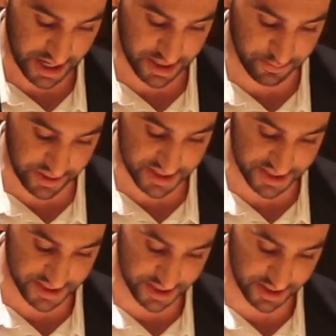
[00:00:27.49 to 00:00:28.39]
and the Big
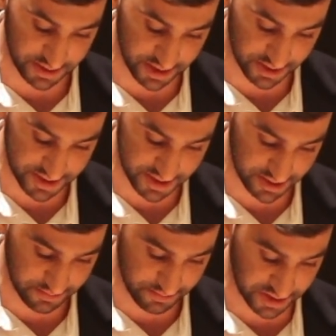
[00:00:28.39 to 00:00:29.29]
Sister Little
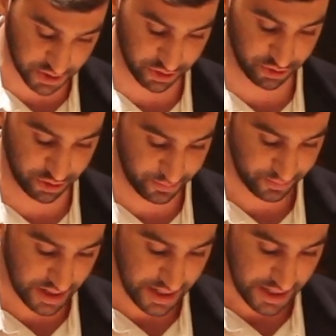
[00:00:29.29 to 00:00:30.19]
Sister Mentor Group.
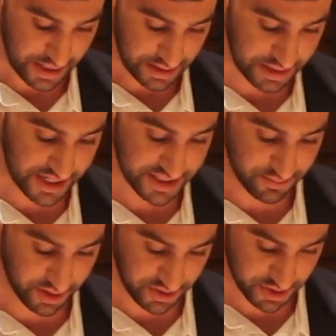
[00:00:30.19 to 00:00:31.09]

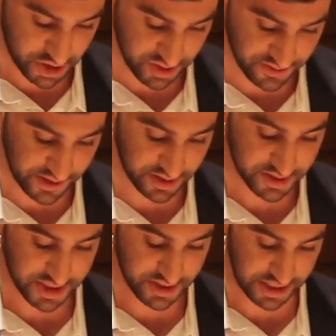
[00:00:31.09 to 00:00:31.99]
Last month, she was a
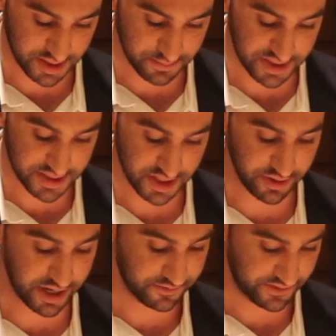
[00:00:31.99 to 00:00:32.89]
volunteer at the BC
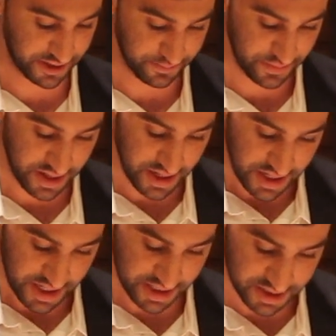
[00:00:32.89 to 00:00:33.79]
Grad Fair.
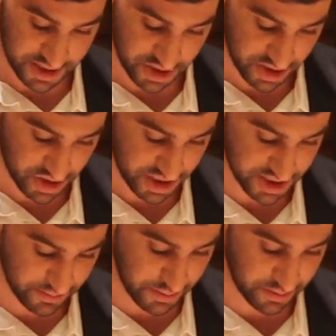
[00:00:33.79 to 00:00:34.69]
In addition, she
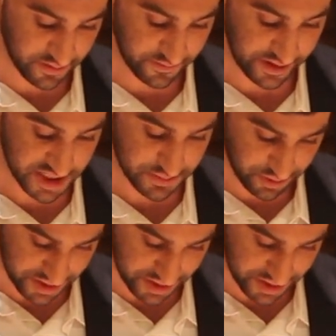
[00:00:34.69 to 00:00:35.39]
is a member of the Vice